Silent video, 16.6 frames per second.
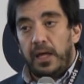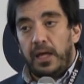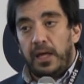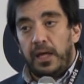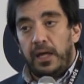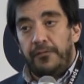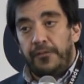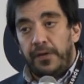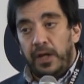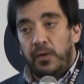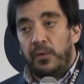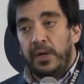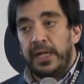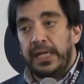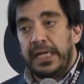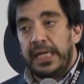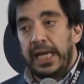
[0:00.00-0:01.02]
If
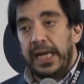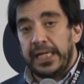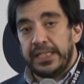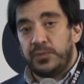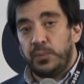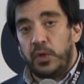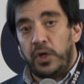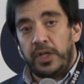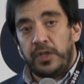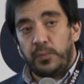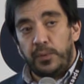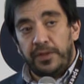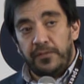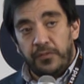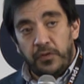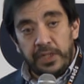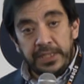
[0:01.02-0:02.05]
anyone has worked with a
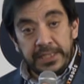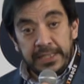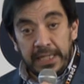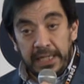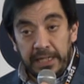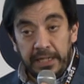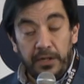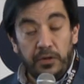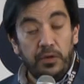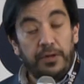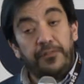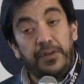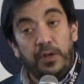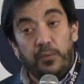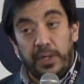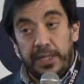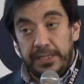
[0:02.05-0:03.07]
voice talent, or if
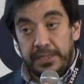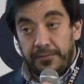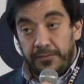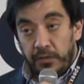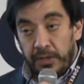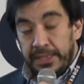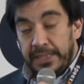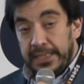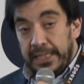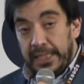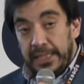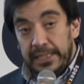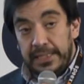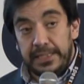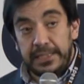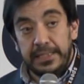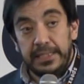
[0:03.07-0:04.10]
anyone is a voice
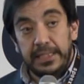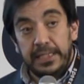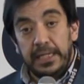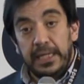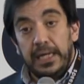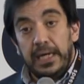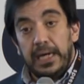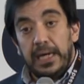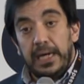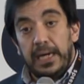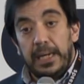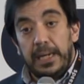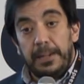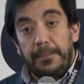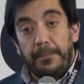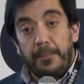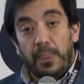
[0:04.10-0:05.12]
talent,
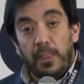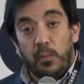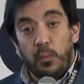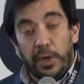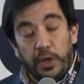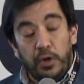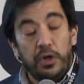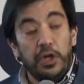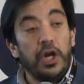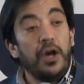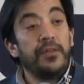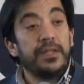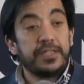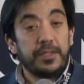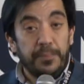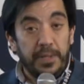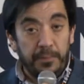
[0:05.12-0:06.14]
we all know there's
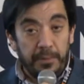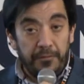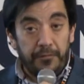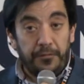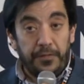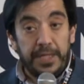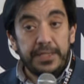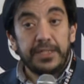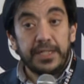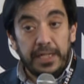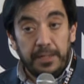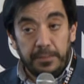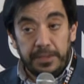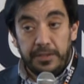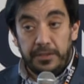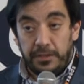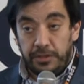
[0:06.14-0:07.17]
a minimum fee to come
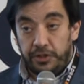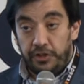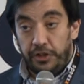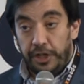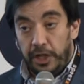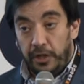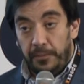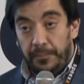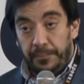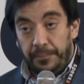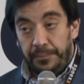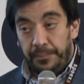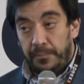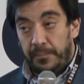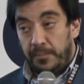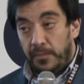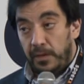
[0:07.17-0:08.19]
into the studio.
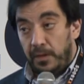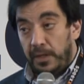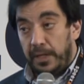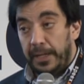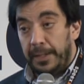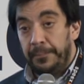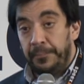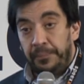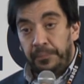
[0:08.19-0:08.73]
Okay.